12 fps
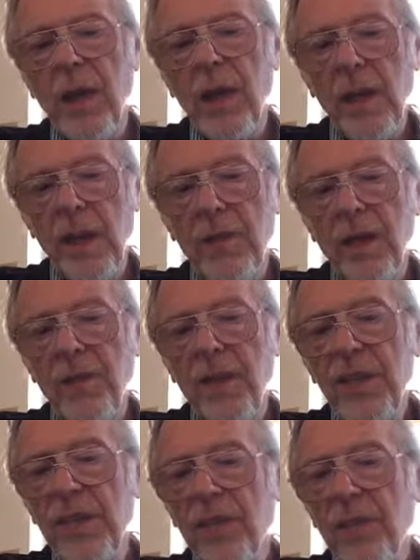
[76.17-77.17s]
Let's have
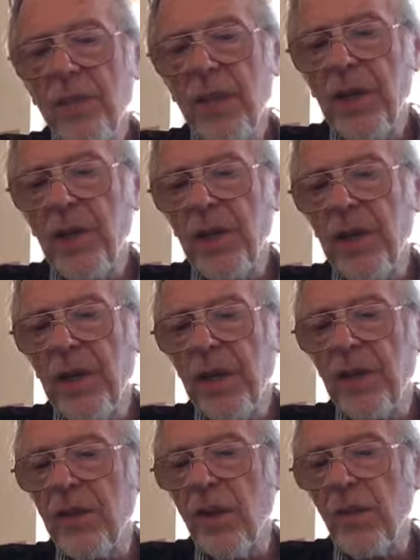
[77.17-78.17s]
less of the bickering and
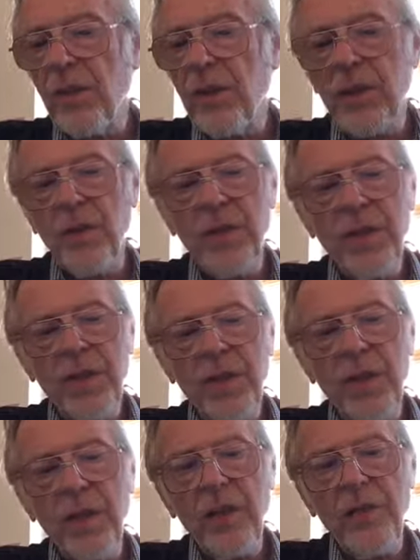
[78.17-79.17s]
get on with it for the
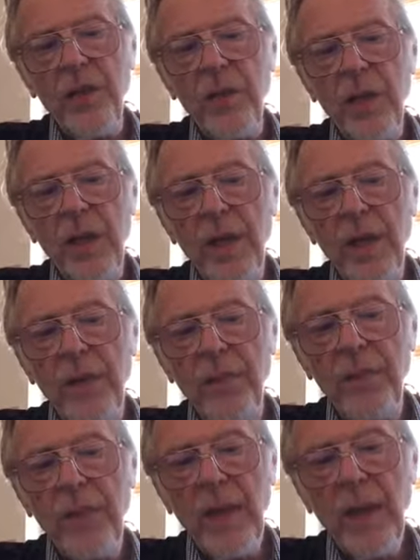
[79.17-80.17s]
sake of UK.
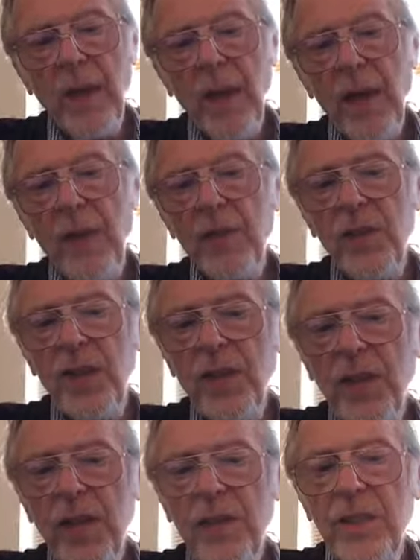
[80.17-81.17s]
And to
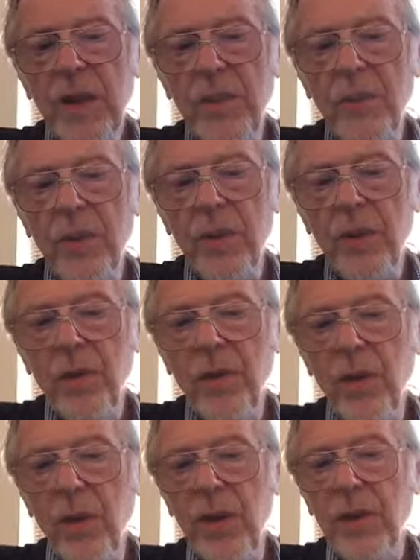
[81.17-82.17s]
set an example
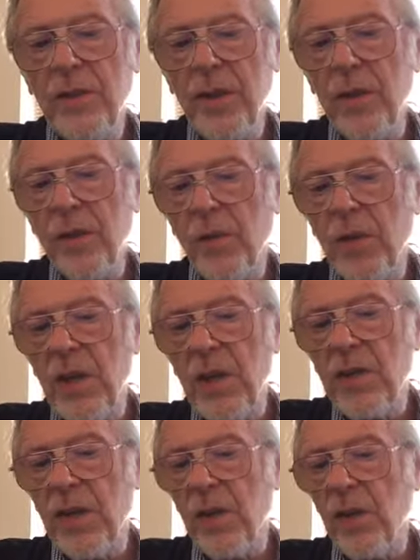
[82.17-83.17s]
for Italy,
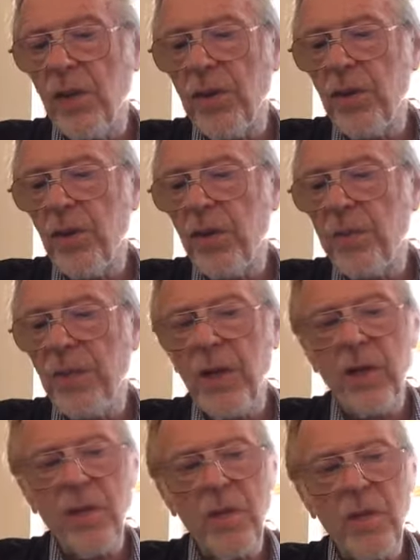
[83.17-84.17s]
Greece and all the
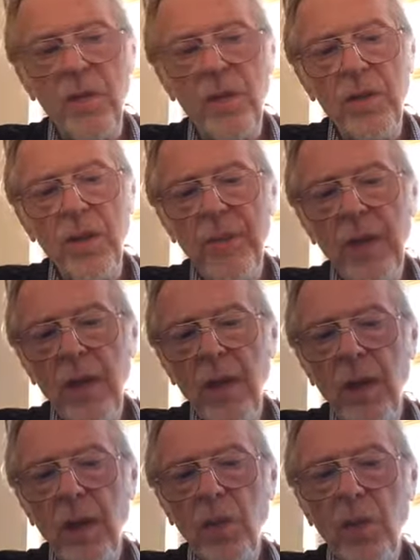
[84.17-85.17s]
European countries
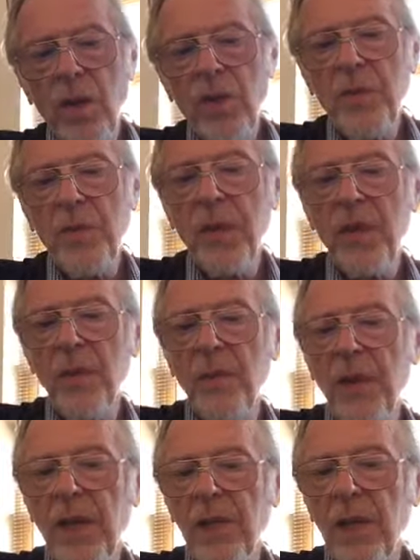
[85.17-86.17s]
who want to be
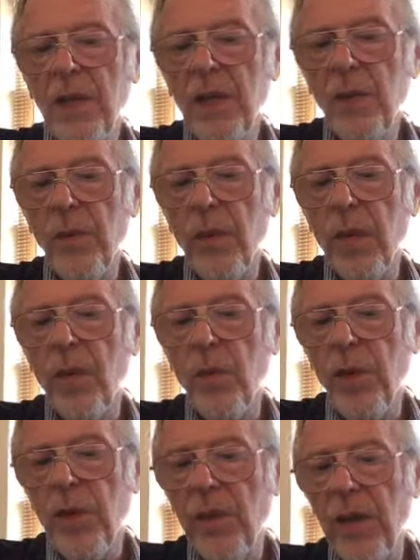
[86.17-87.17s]
independent and work
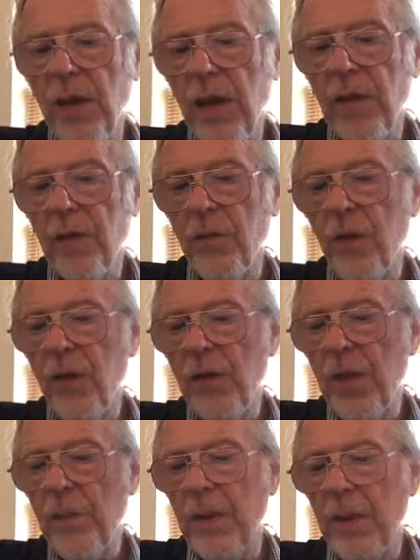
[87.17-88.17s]
with and for
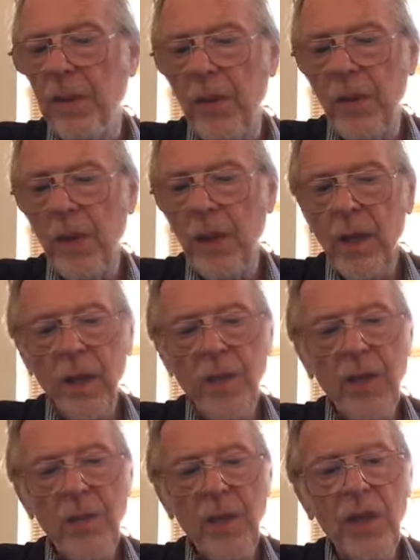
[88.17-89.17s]
their people,
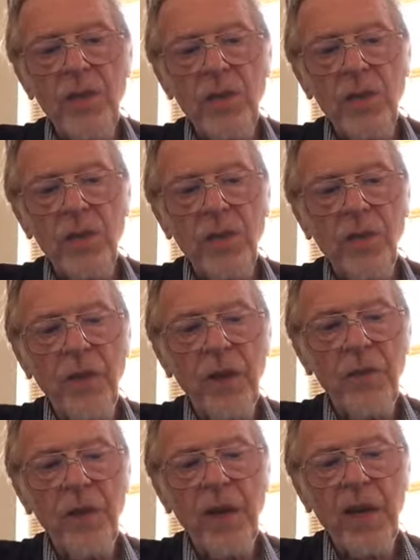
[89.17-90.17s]
they may choose to
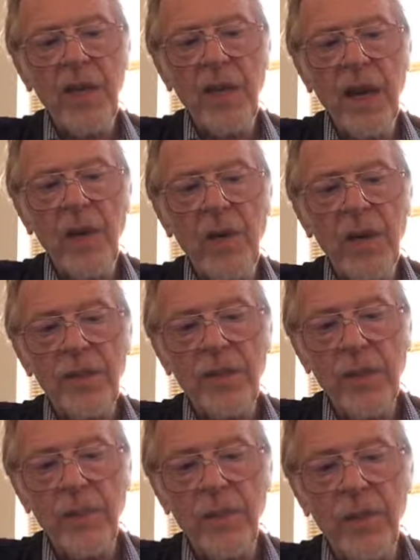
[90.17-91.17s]
follow our
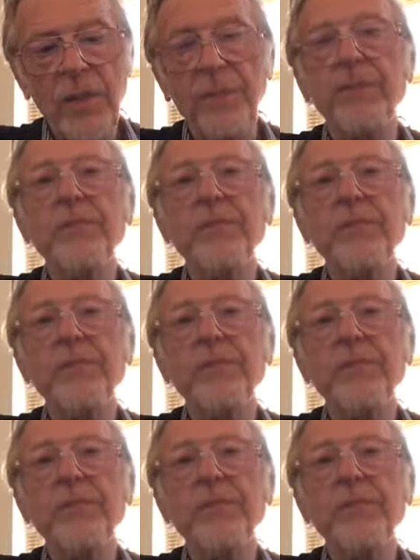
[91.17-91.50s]
example.